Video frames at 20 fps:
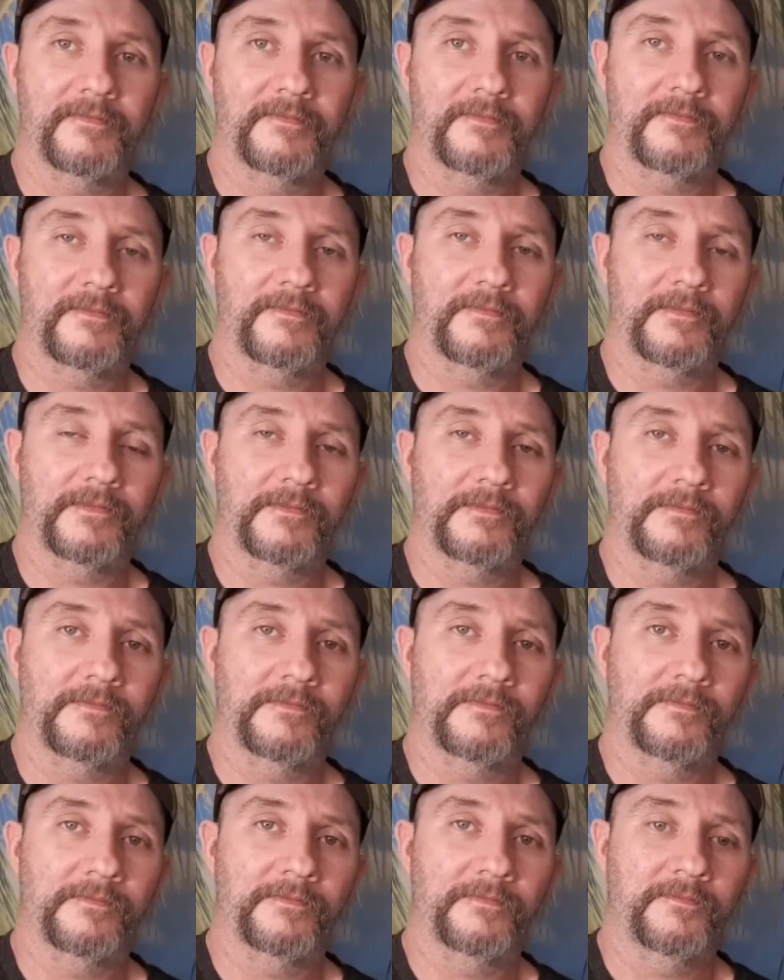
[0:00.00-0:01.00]

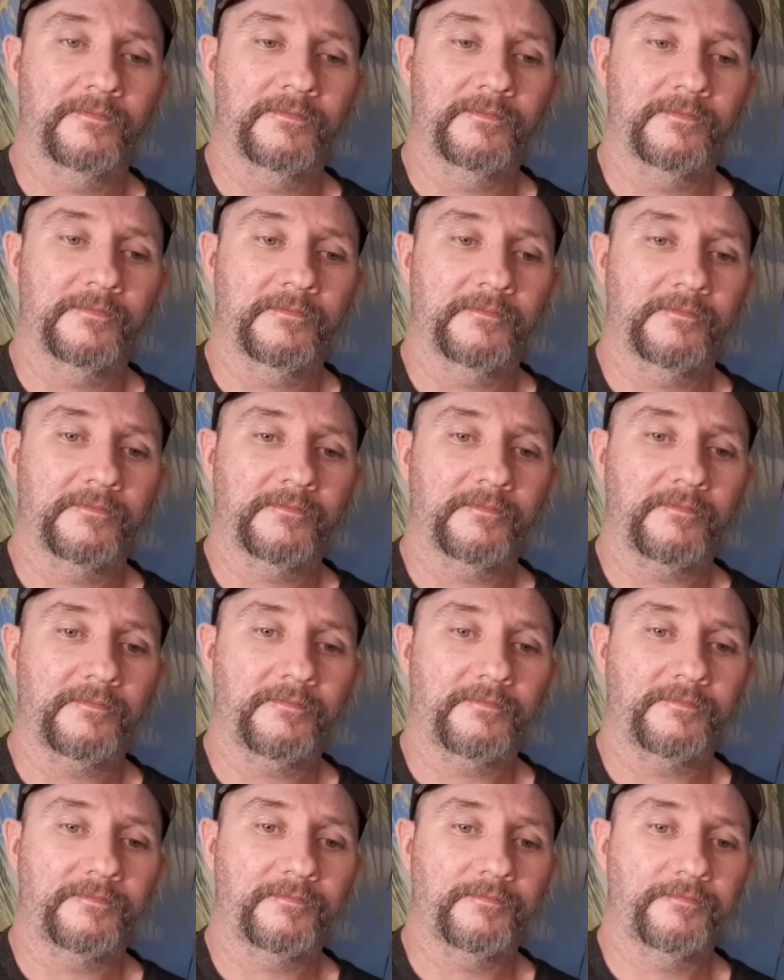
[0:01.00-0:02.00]

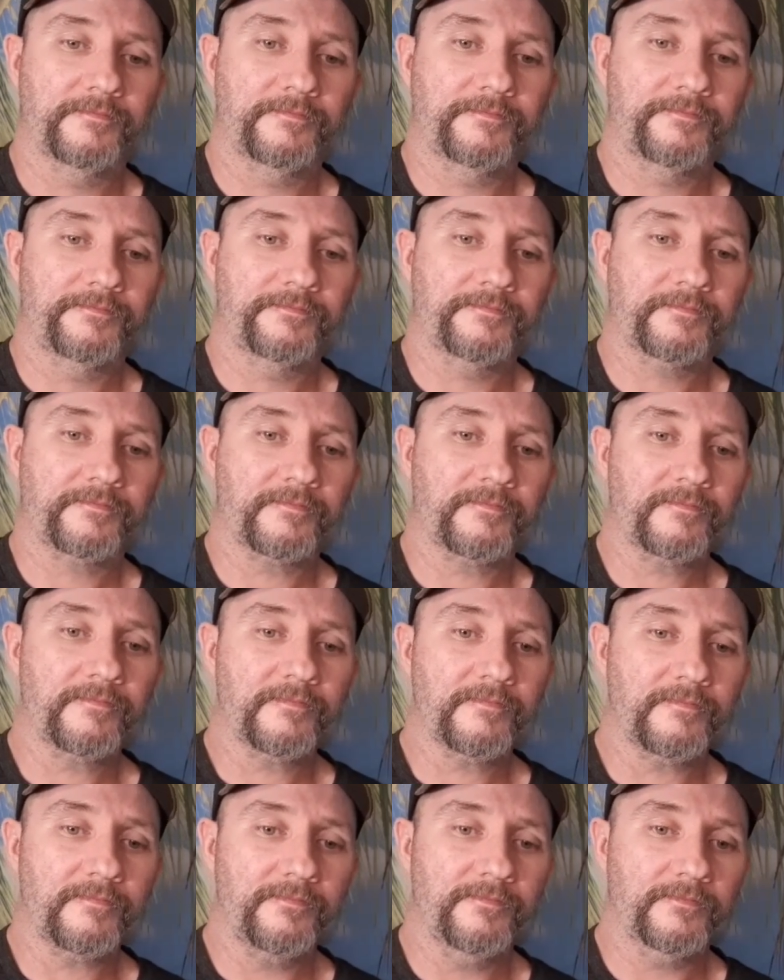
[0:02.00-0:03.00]

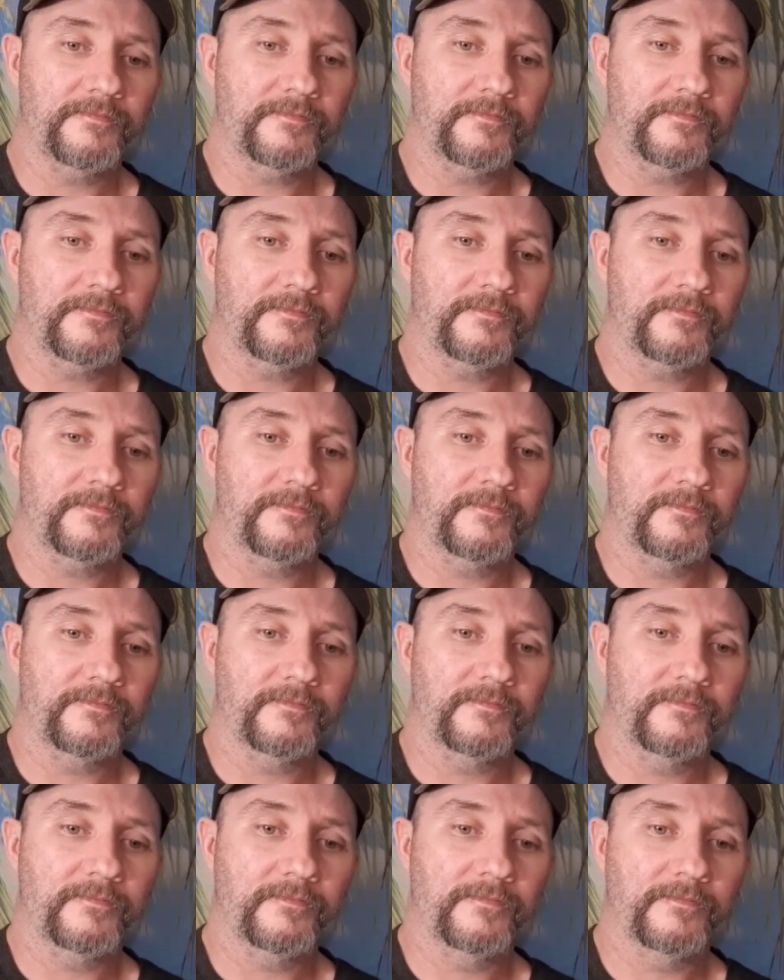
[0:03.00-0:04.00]

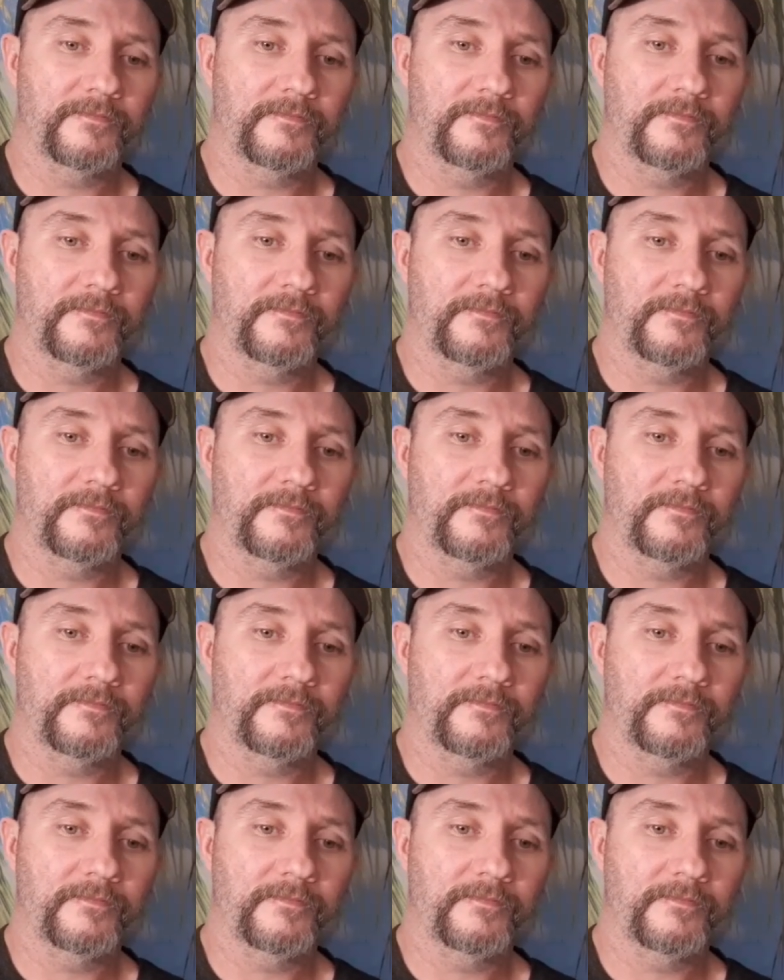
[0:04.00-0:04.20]
The person shown says nothing.